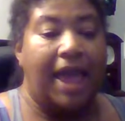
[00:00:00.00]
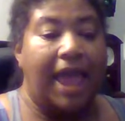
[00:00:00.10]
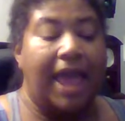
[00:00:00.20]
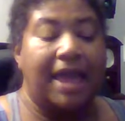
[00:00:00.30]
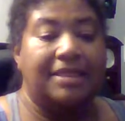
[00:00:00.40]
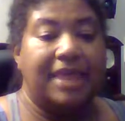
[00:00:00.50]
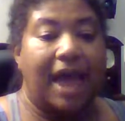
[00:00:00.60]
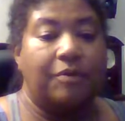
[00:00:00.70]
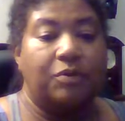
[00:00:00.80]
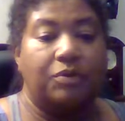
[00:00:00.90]
And
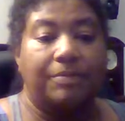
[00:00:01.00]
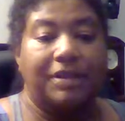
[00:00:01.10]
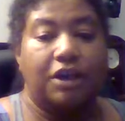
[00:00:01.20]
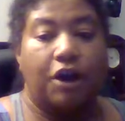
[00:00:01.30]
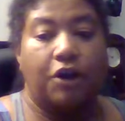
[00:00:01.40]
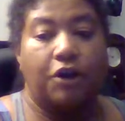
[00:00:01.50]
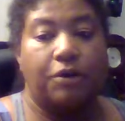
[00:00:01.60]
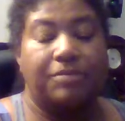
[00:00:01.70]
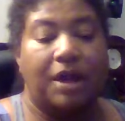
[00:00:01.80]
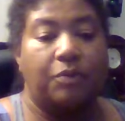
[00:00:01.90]
that one will be the
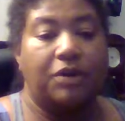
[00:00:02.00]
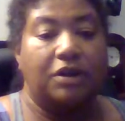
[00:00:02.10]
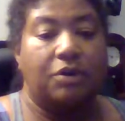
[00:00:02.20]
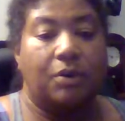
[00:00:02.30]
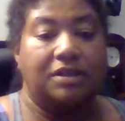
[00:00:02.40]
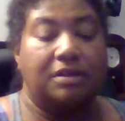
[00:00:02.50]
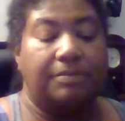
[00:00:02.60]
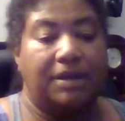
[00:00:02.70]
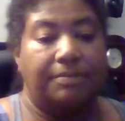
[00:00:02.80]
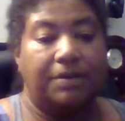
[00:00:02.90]
herb that we are going to
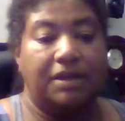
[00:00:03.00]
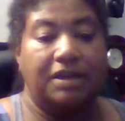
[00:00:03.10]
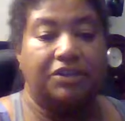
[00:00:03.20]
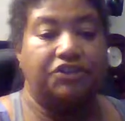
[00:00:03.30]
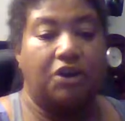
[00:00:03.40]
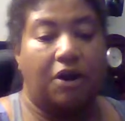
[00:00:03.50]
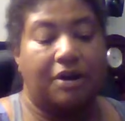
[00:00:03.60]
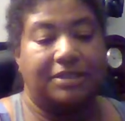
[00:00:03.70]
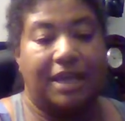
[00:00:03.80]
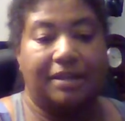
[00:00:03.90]
be putting in
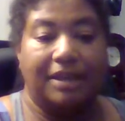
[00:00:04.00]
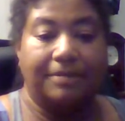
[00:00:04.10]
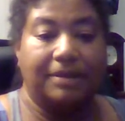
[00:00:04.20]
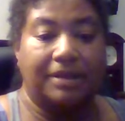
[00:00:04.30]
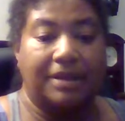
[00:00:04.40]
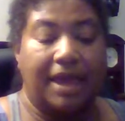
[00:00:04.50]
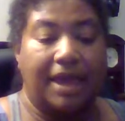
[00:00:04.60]
jars and labeling.